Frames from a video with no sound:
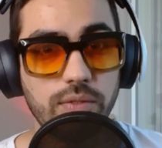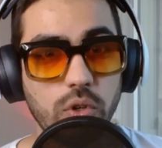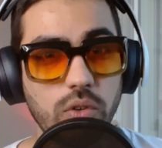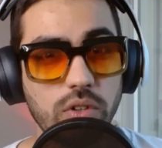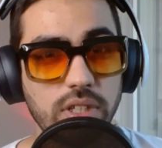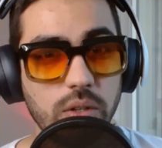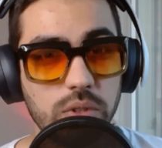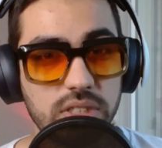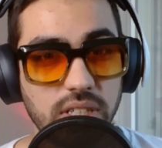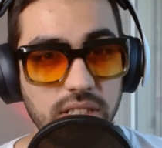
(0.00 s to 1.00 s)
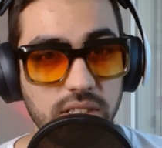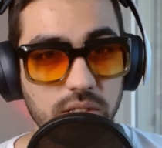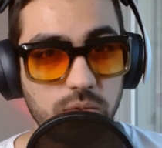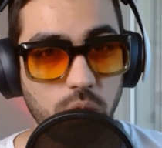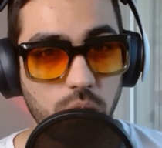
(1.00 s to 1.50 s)
And if you're okay with selling
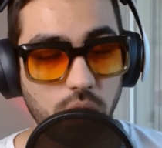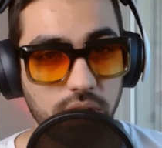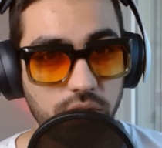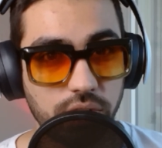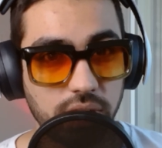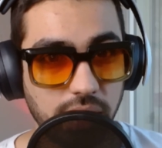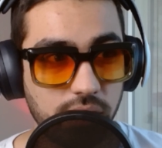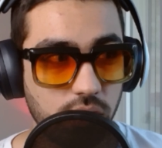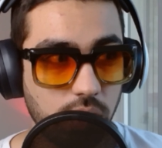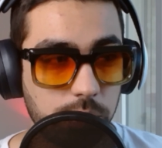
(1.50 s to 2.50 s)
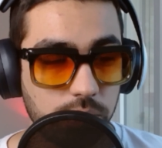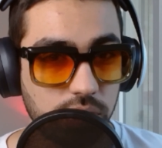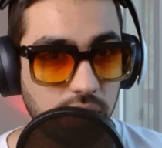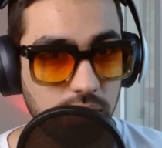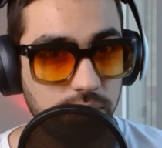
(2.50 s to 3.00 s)
it for 1 green arrow up, you
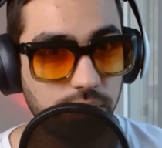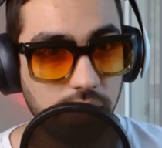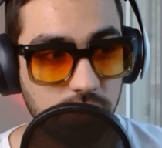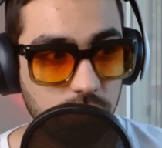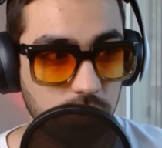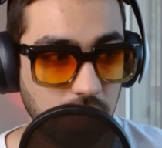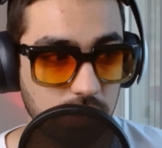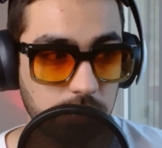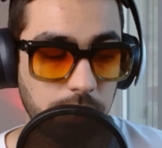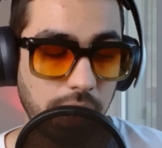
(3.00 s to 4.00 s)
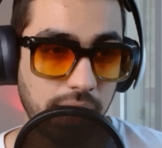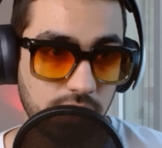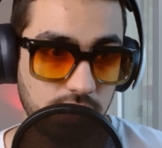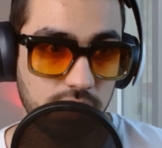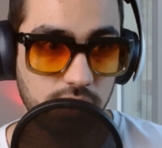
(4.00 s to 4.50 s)
can in fact do that
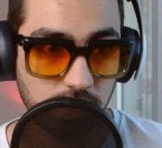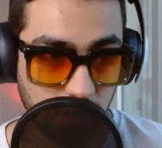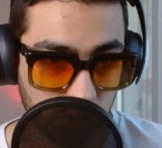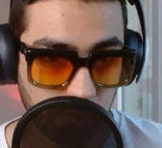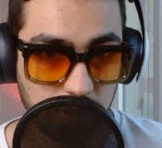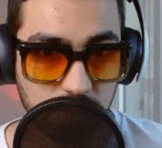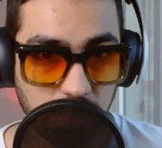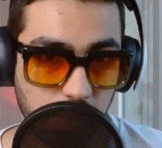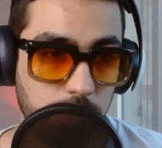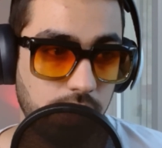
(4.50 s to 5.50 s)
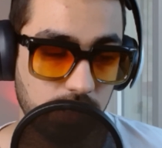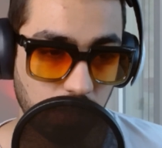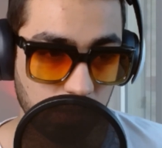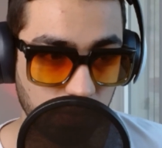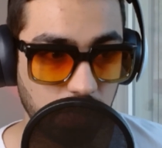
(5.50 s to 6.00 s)
back in the Dutchman's camp and
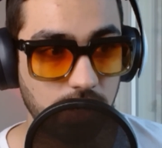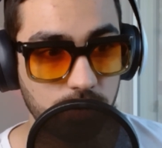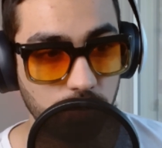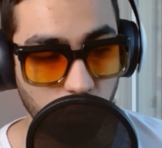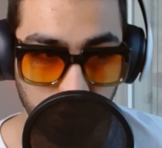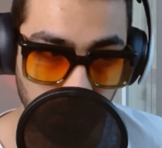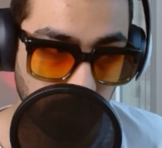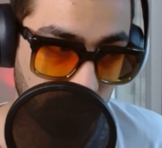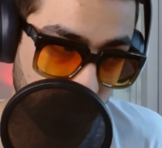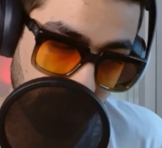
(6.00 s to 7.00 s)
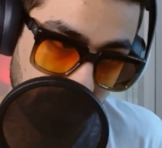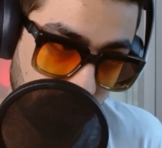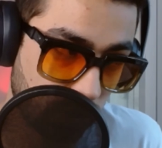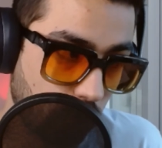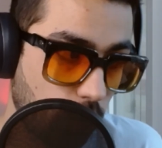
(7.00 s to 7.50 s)
not even have to worry about
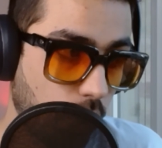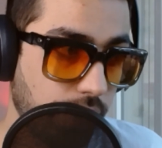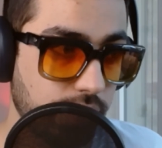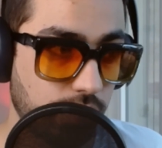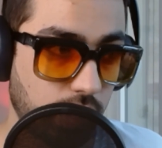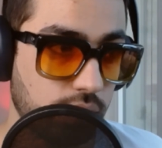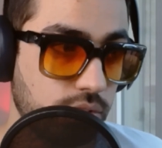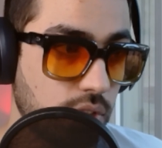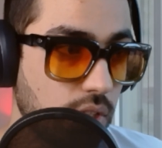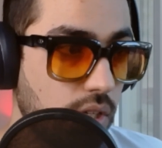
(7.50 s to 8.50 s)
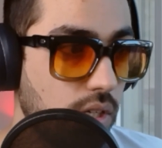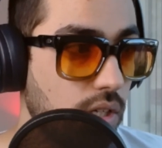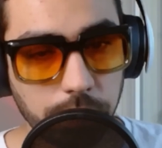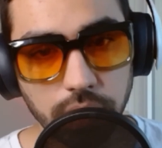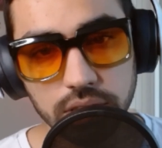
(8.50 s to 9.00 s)
carrying your wine around.
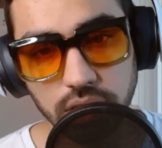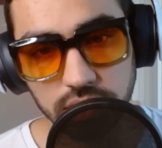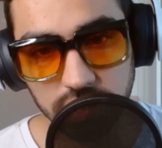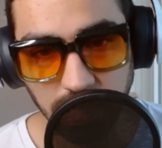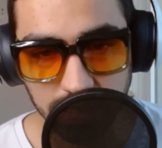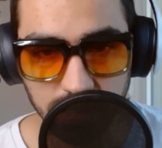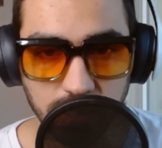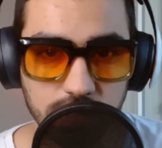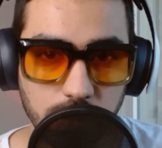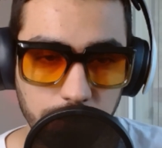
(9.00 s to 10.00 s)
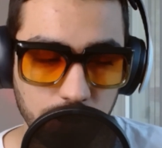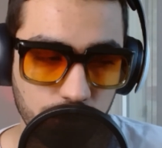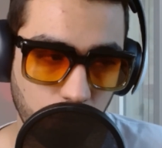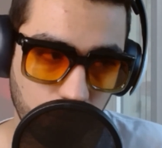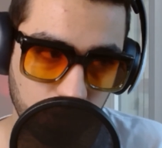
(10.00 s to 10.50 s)
The person standing on the
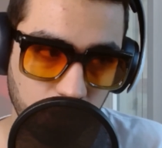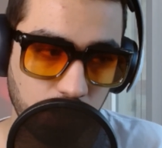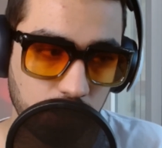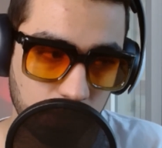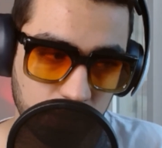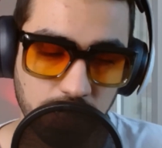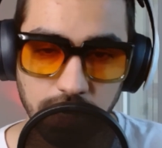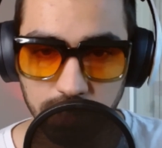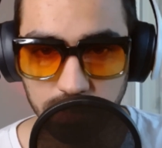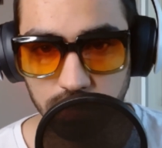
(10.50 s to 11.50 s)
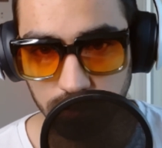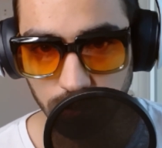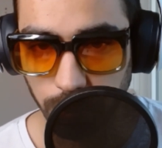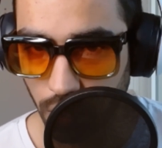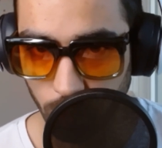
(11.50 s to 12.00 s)
beach over there is guaranteed
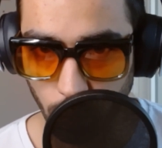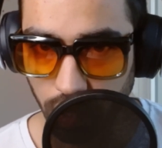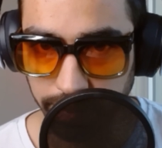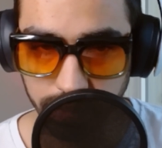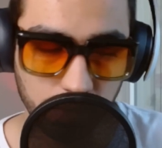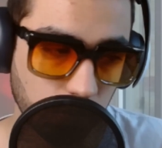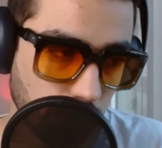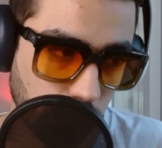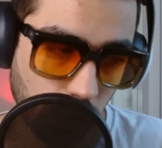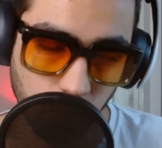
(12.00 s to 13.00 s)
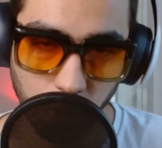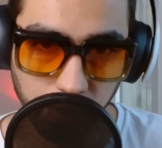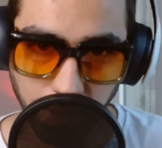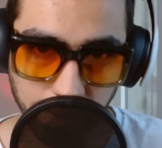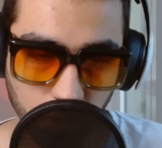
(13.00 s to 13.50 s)
to buy wine for
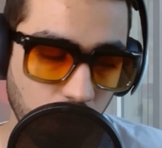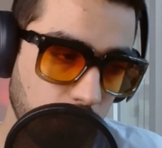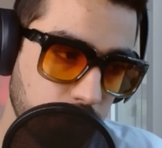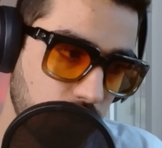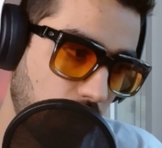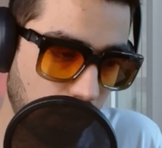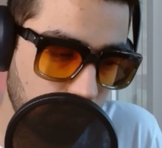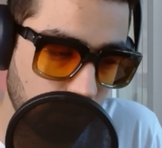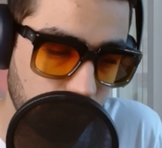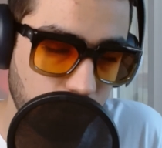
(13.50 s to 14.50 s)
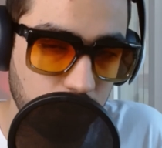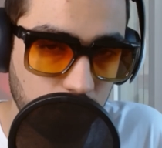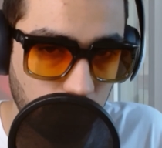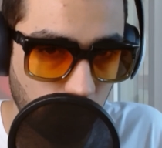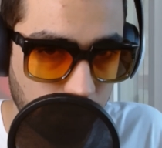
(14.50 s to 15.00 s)
1 arrow up, so I don't
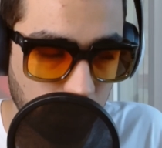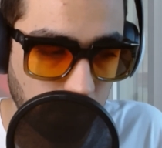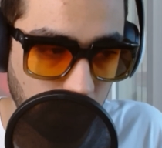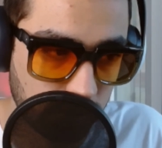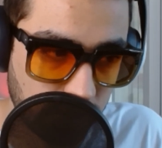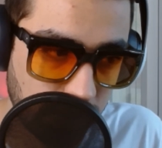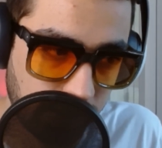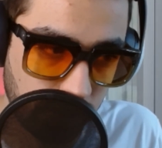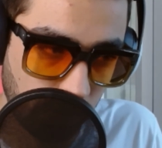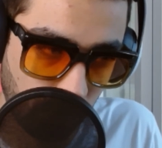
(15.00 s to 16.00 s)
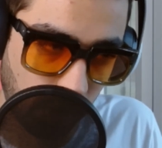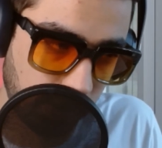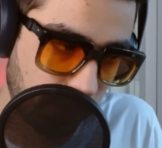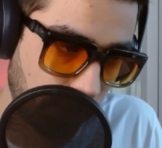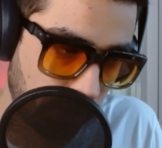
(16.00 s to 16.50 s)
really worry about carrying
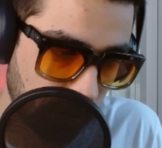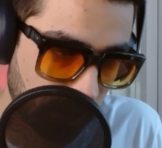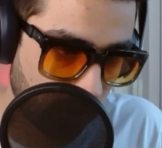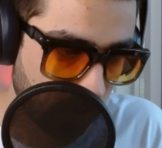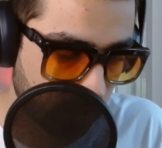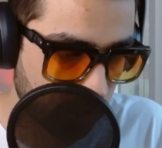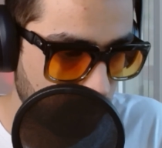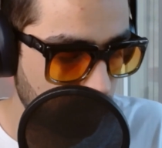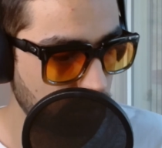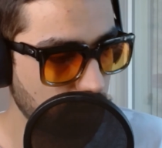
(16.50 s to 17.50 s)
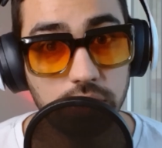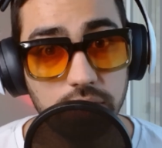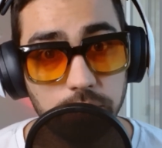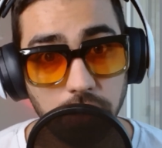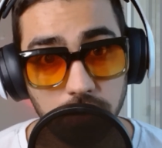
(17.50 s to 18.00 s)
wine around at all. With
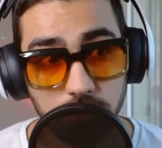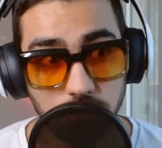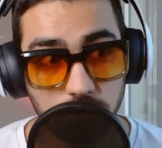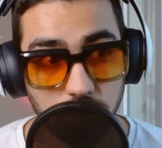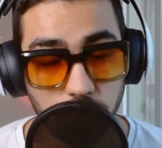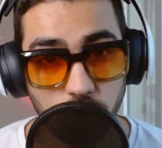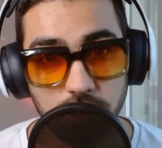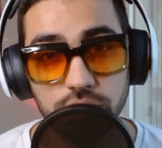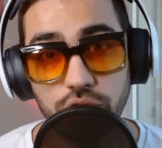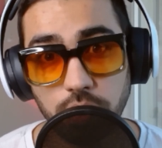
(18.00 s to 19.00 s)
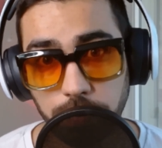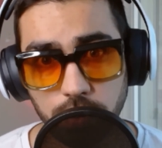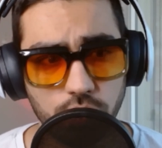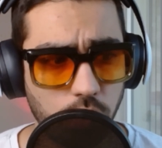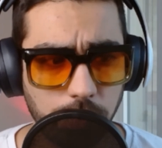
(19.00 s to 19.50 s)
this method, you can more than
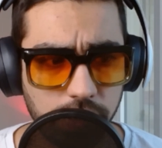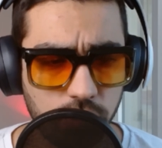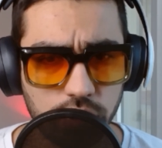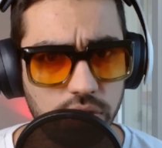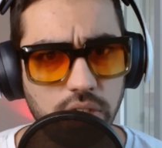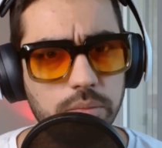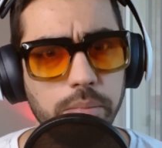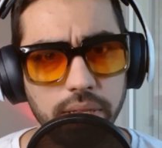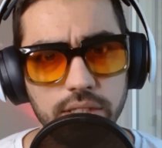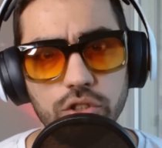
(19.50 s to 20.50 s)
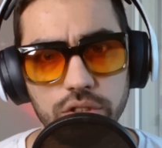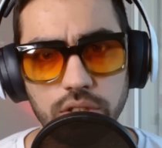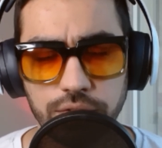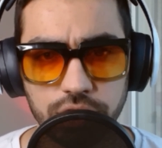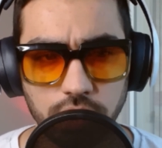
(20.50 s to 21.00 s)
triple your money. You can get millions
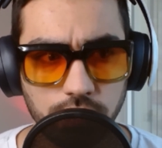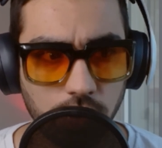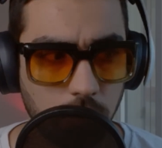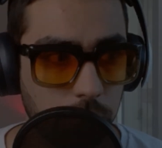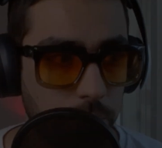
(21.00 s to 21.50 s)
of silver.